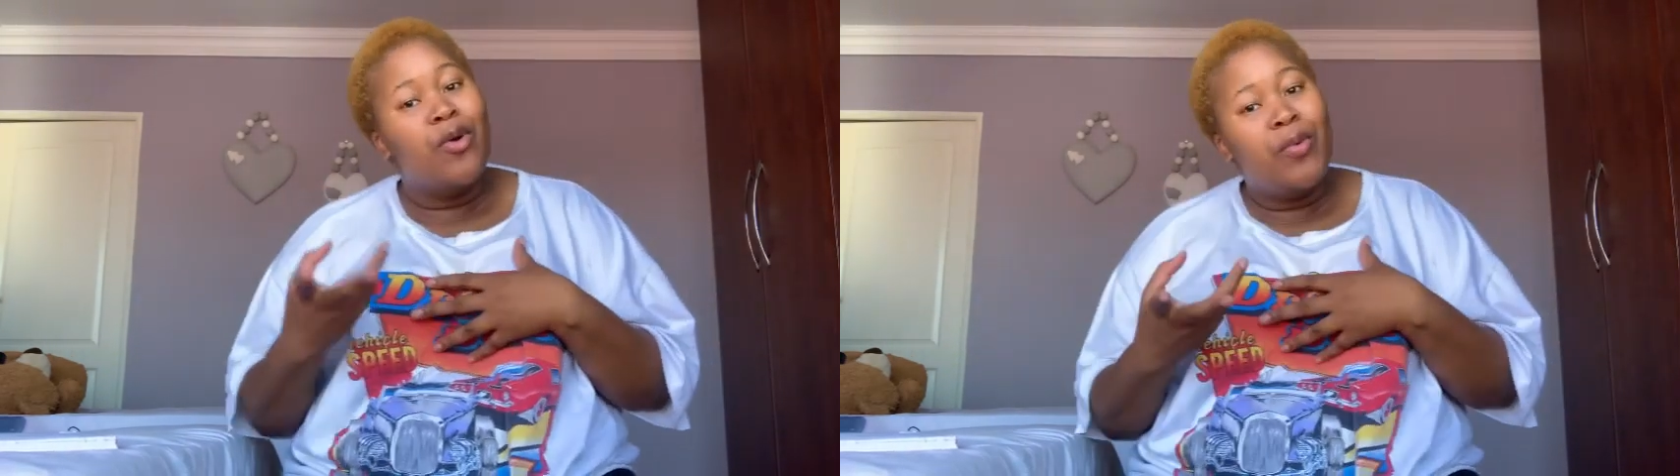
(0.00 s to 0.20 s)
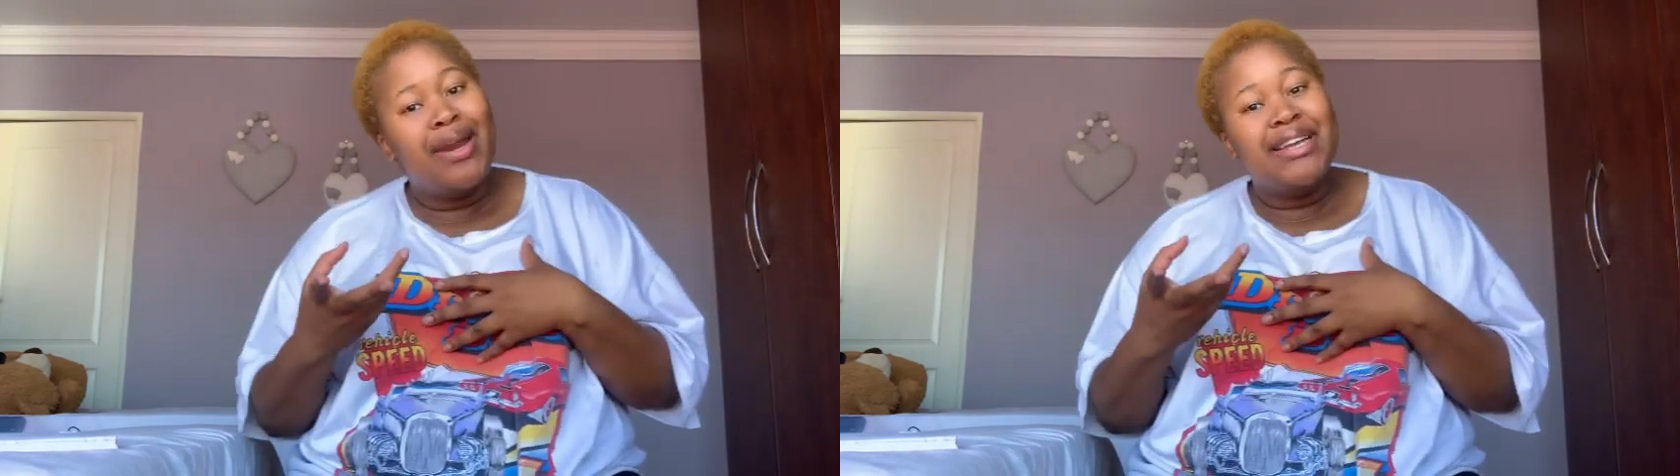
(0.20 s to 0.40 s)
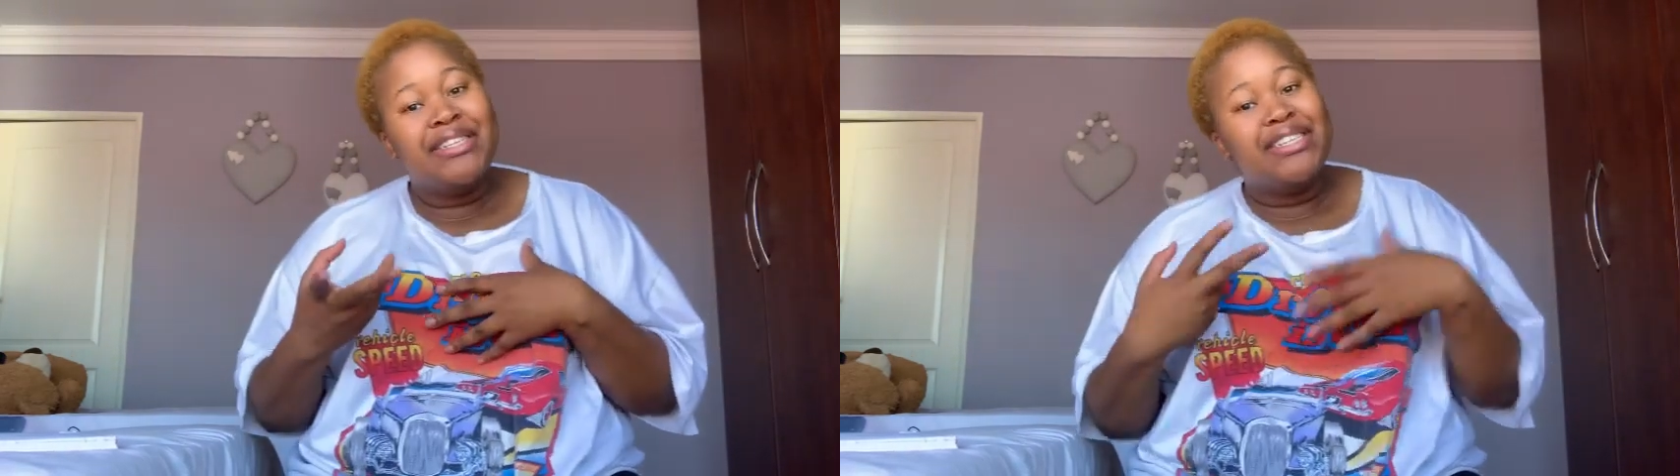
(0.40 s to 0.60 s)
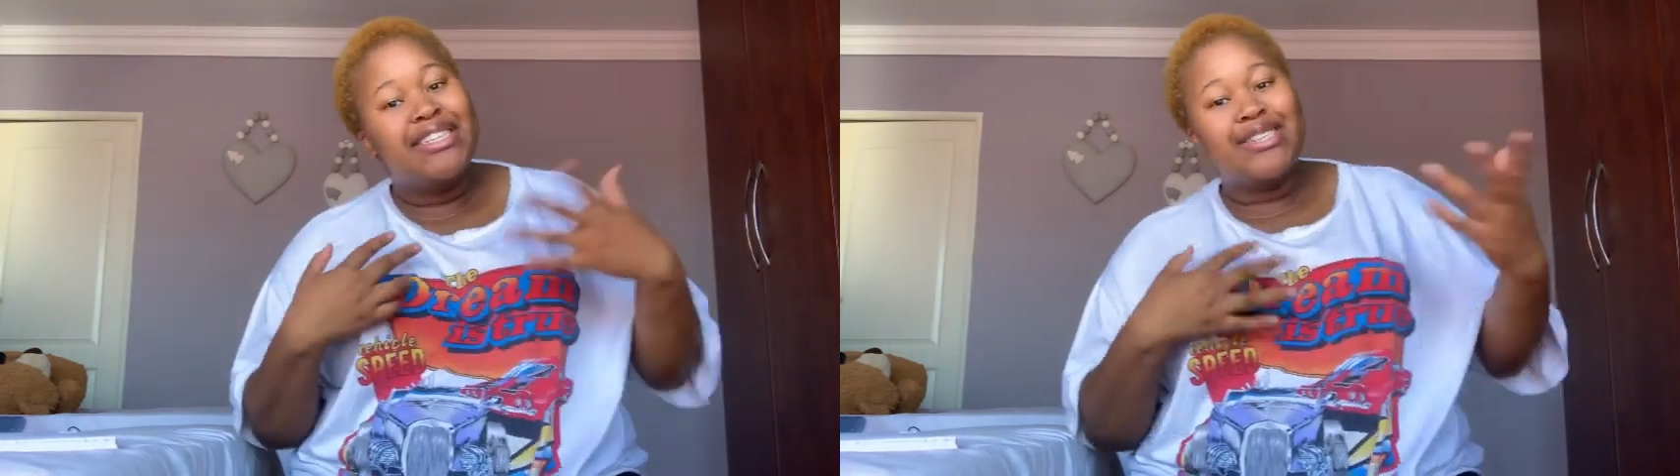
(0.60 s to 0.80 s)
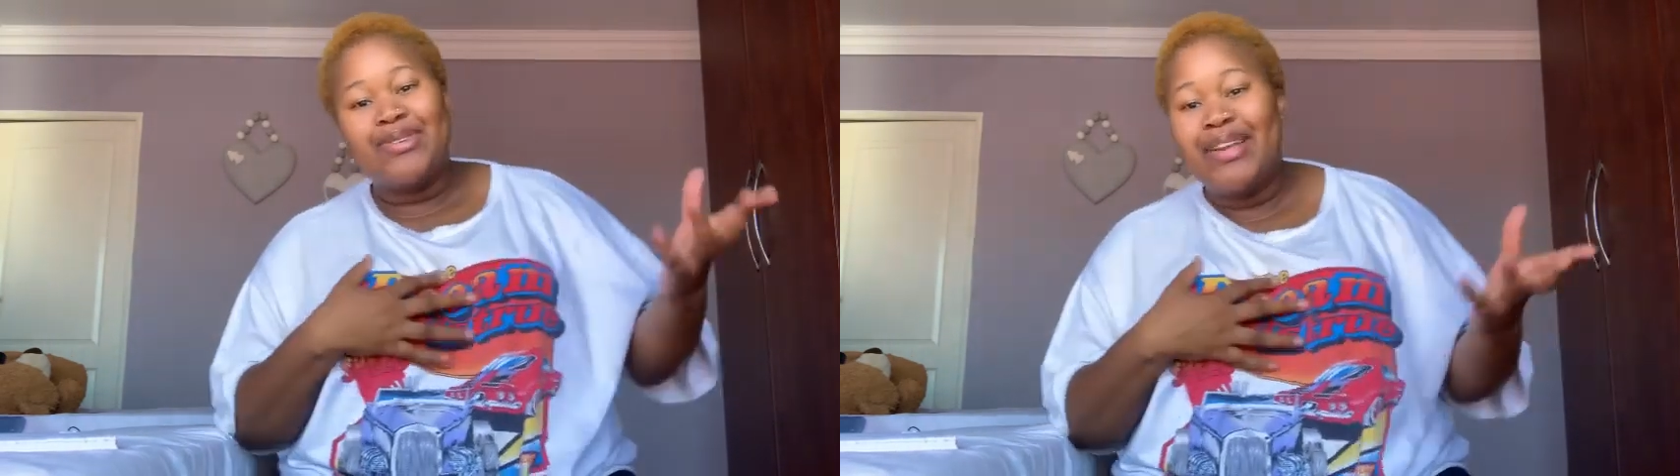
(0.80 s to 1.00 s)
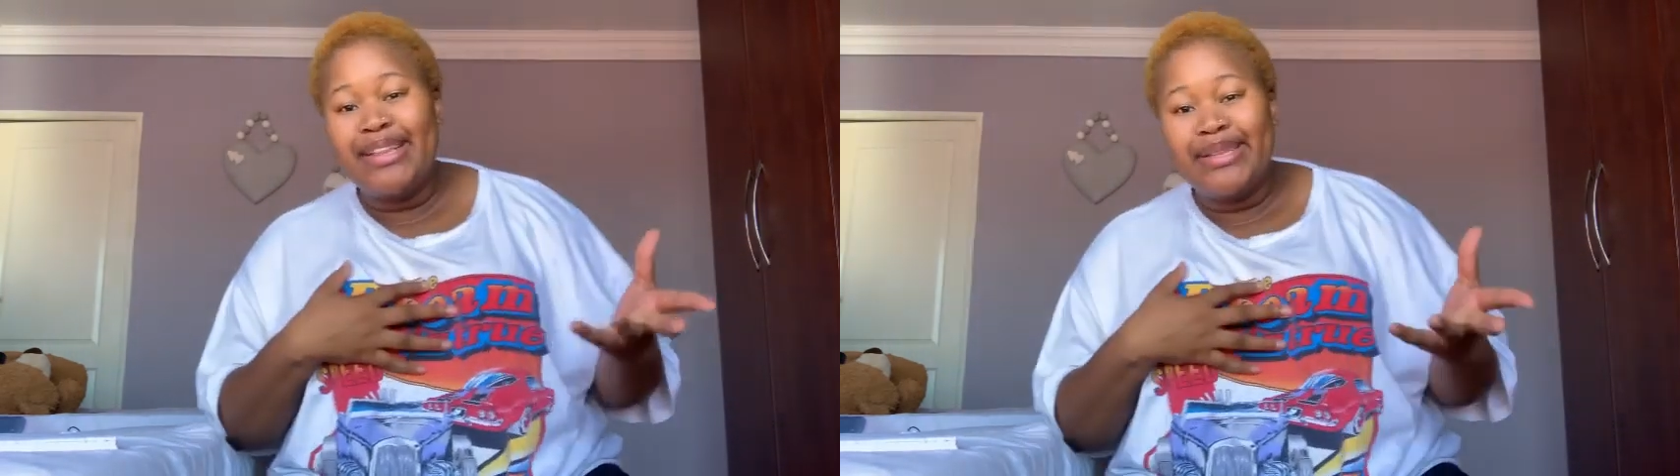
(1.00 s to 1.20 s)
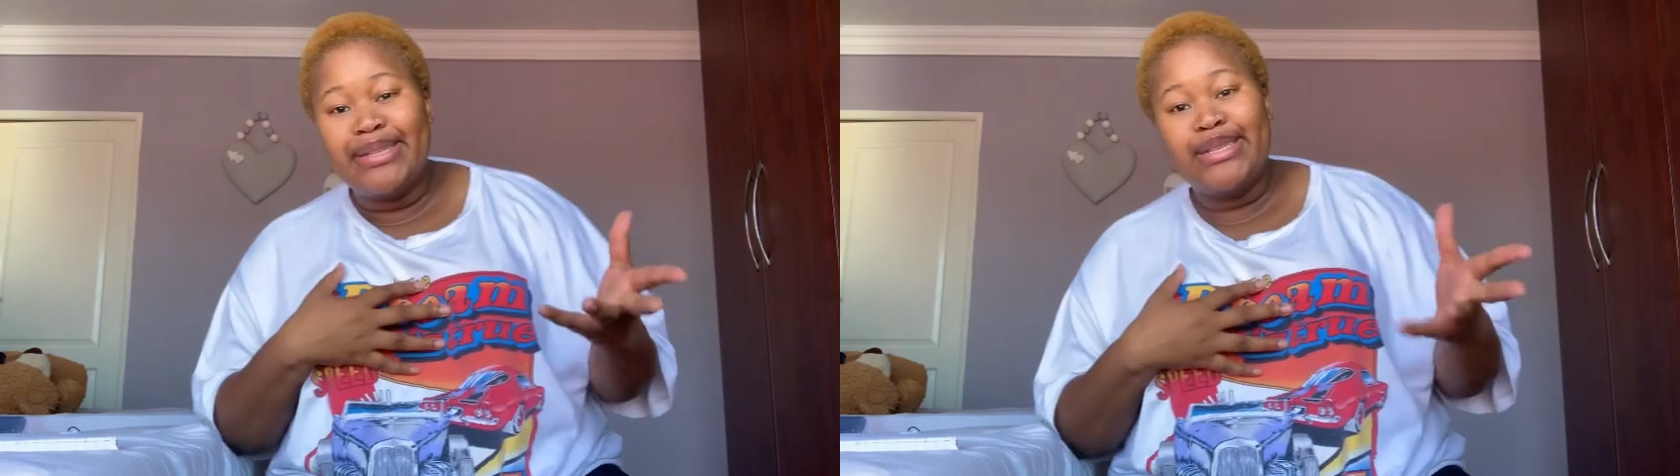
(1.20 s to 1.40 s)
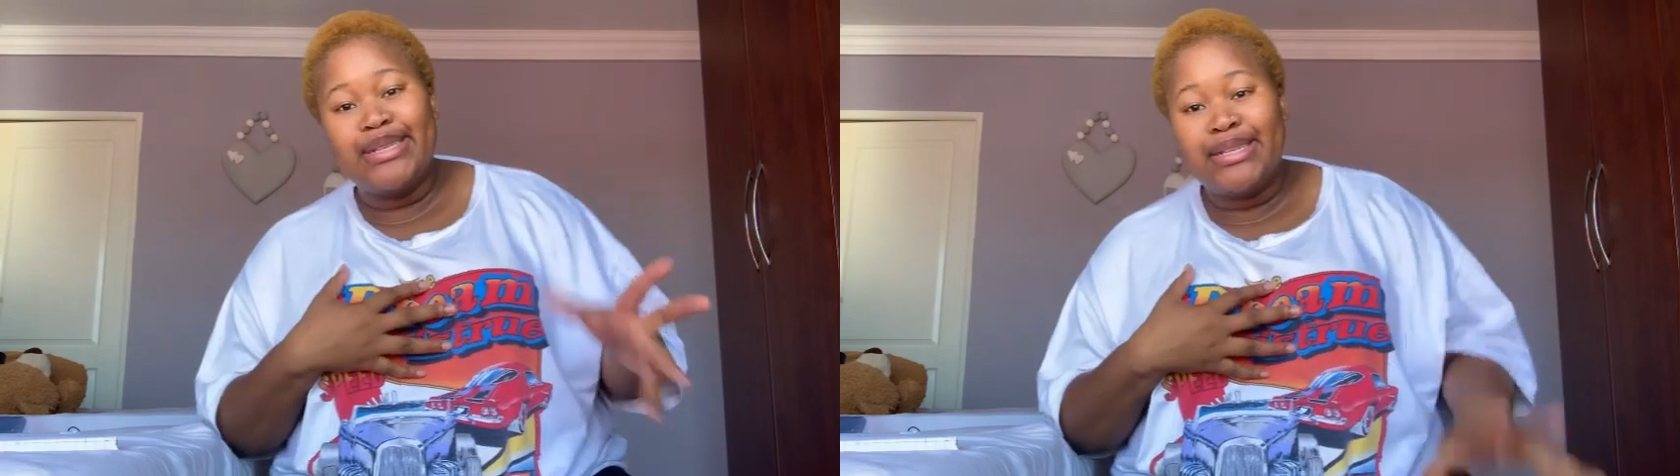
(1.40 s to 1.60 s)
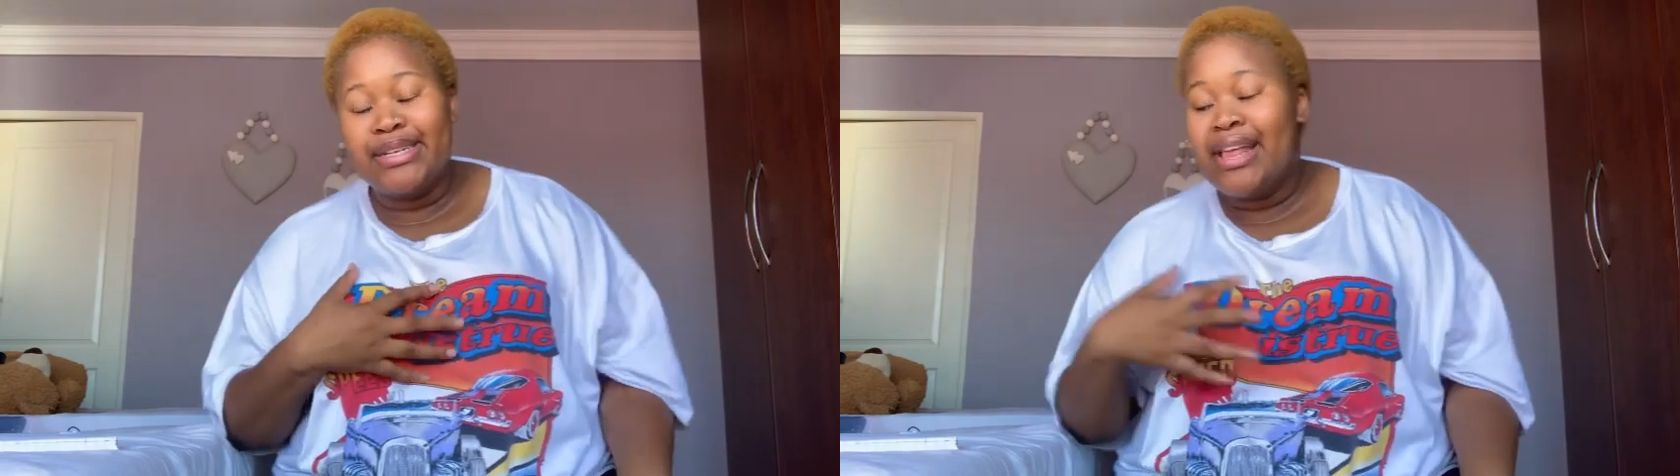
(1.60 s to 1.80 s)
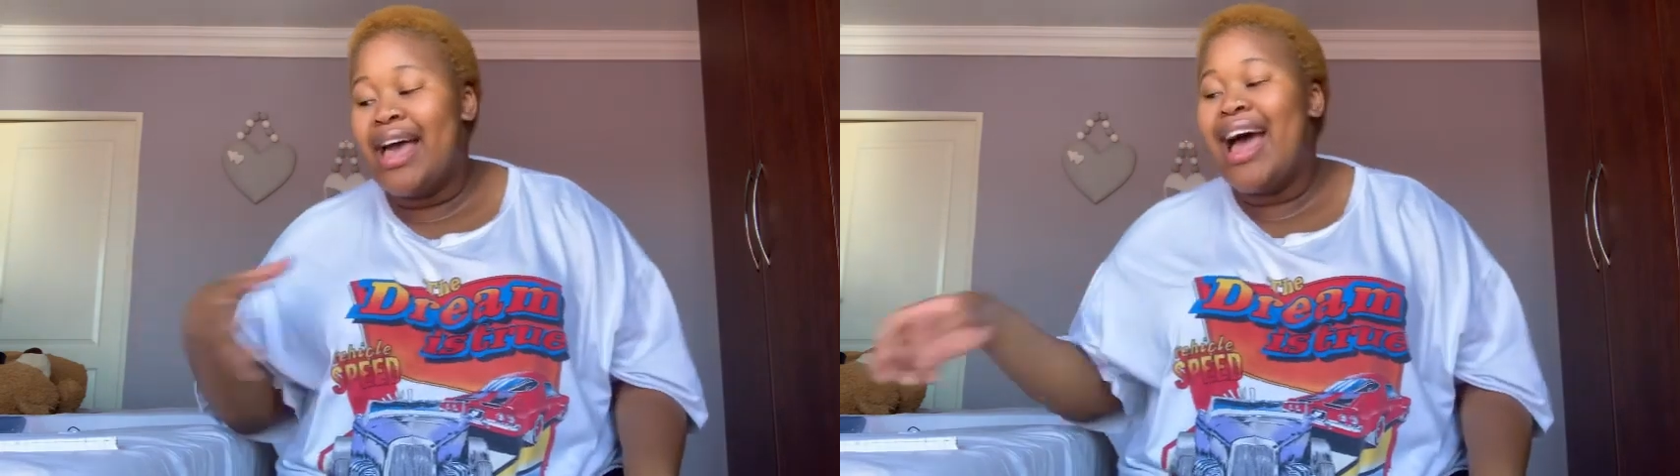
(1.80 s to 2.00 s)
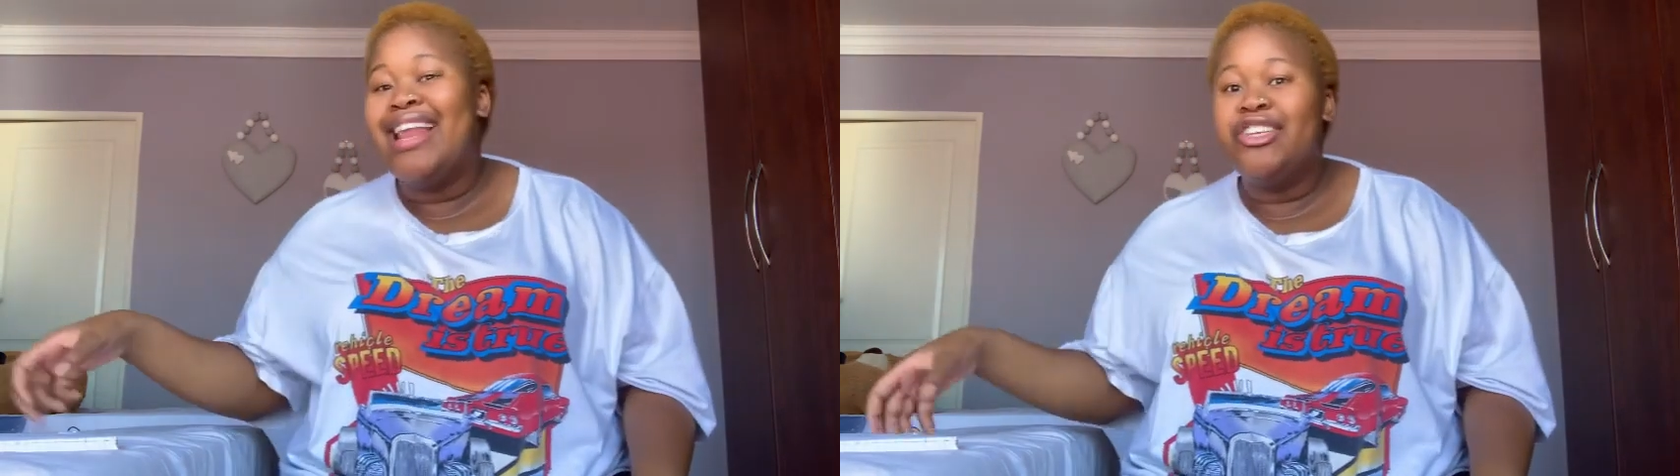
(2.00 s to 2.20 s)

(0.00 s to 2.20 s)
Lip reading: when I did it, I